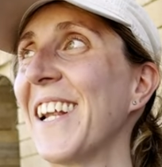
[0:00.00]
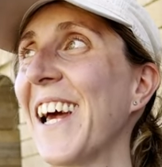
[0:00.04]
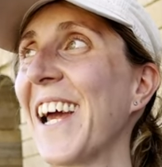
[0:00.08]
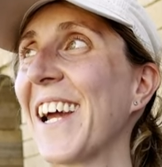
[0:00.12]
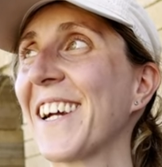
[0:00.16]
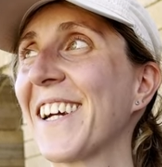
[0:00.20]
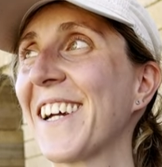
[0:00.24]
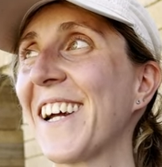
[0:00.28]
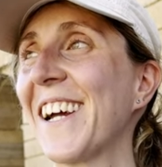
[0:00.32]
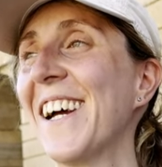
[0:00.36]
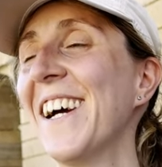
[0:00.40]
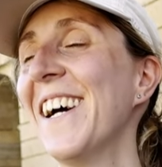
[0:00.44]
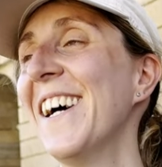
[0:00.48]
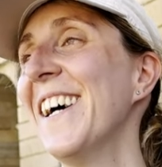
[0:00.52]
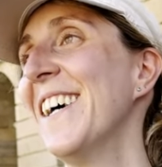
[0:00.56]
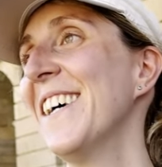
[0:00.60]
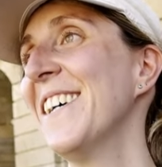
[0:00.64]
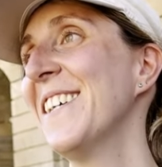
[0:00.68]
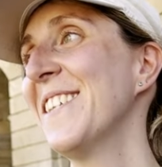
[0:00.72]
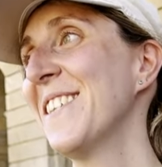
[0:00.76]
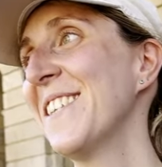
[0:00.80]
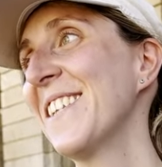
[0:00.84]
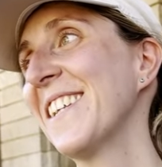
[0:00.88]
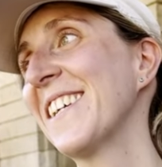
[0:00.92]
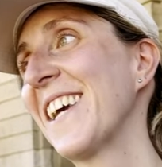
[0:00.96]
Like,
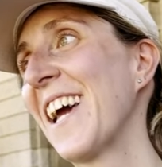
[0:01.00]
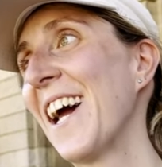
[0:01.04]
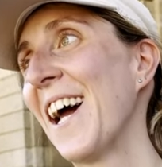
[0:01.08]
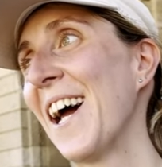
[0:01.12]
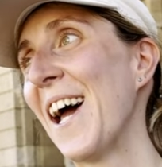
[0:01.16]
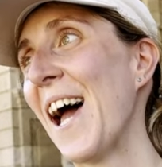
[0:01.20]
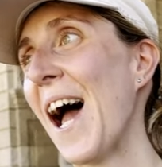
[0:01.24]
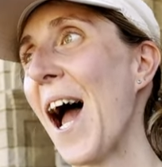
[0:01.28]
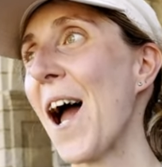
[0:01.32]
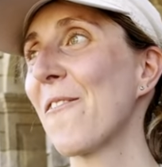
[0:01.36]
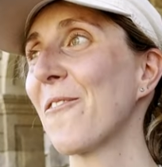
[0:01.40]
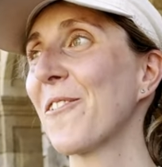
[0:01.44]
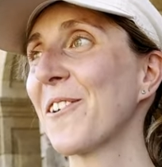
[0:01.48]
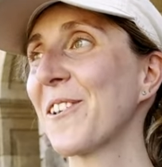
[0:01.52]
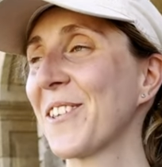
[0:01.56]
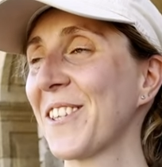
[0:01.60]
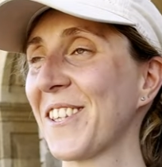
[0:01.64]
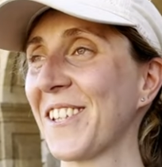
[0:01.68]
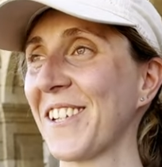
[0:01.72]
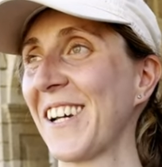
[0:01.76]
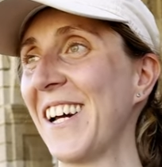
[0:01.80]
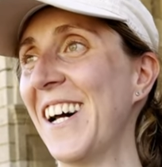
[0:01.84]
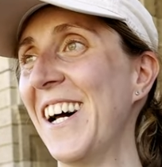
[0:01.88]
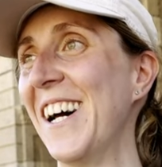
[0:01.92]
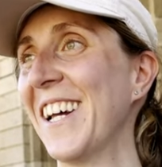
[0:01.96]
yeah, I would
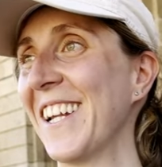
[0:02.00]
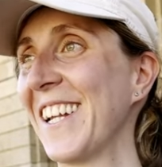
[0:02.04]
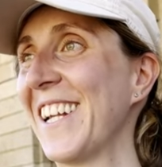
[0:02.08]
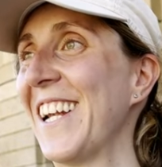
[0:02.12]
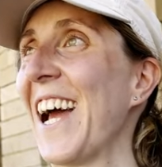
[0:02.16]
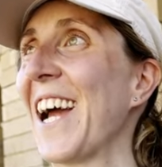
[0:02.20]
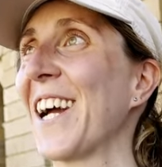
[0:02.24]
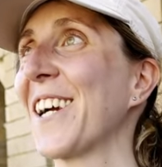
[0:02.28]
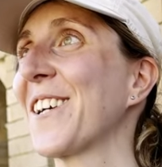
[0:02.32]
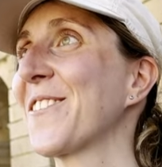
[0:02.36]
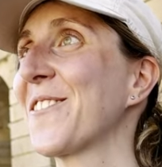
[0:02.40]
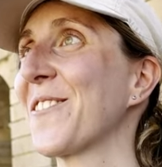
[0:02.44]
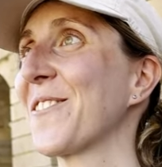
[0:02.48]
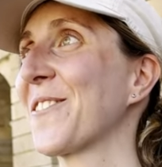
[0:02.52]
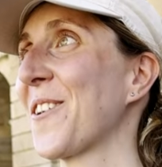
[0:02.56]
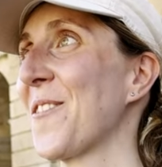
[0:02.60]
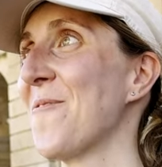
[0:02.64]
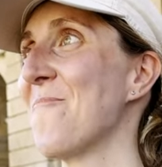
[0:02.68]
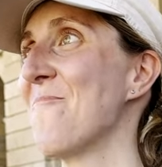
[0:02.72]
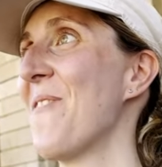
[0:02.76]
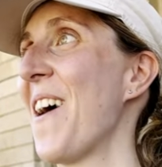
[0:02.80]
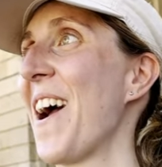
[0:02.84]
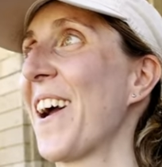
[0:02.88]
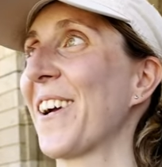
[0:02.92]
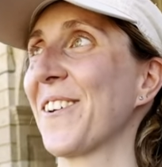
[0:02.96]
like to
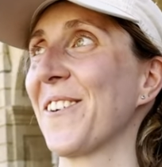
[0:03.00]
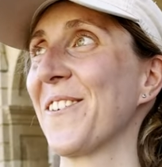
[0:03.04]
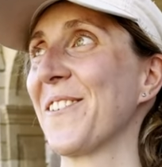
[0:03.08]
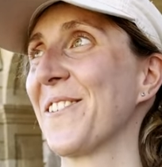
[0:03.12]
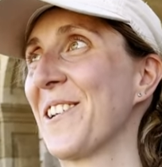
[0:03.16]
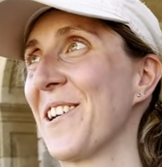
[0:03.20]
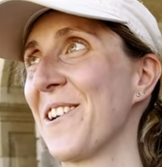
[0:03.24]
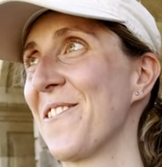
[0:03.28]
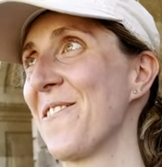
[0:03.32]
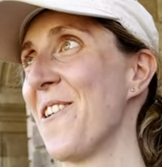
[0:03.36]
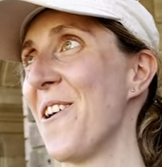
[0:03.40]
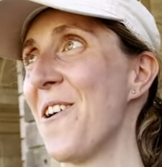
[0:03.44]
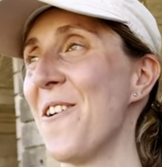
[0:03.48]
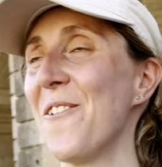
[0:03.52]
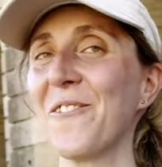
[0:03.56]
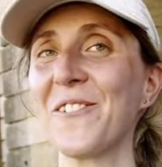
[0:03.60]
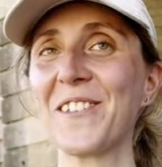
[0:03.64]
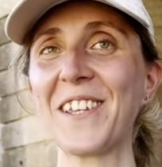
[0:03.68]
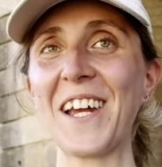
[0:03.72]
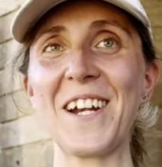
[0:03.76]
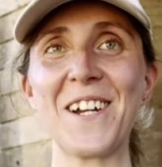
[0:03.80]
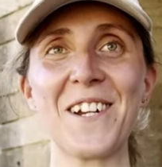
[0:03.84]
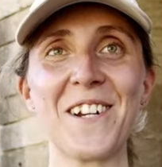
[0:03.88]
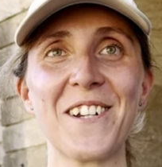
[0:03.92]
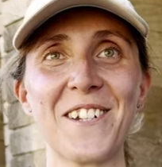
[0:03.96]
come back on the
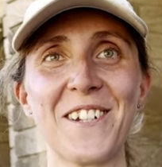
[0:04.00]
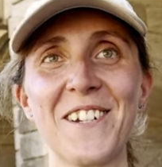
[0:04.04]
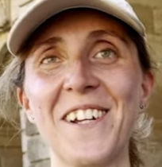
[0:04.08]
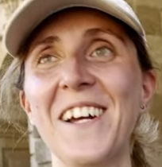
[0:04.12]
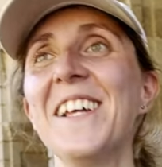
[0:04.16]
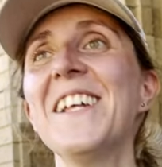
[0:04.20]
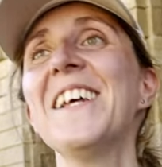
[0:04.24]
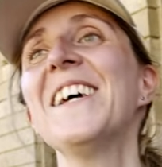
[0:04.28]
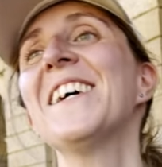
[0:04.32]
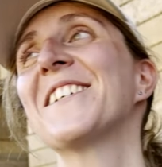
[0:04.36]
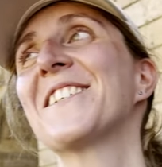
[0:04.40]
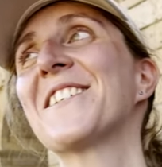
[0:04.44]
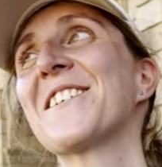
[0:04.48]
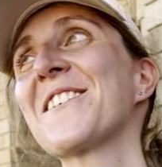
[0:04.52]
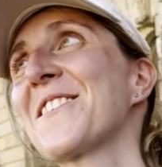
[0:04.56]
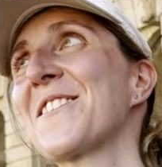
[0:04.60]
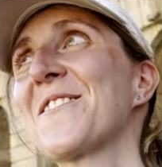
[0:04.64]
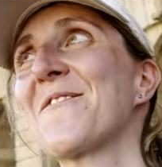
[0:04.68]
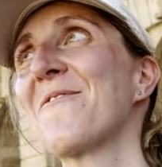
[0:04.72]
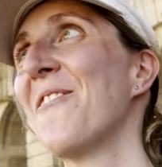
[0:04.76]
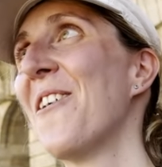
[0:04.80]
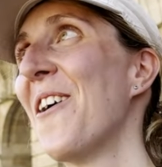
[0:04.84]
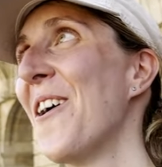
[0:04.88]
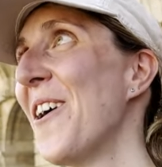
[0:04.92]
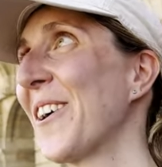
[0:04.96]
road and
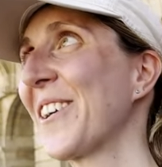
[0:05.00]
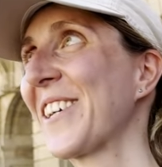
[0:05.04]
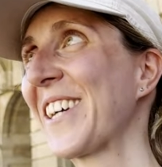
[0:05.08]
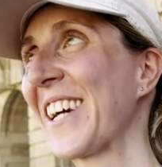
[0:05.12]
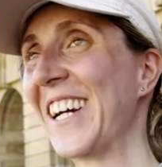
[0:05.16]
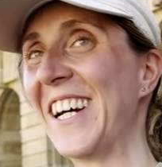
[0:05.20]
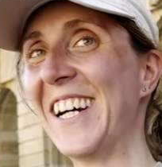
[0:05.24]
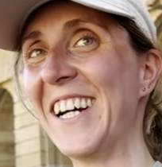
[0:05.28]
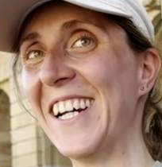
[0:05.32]
just walk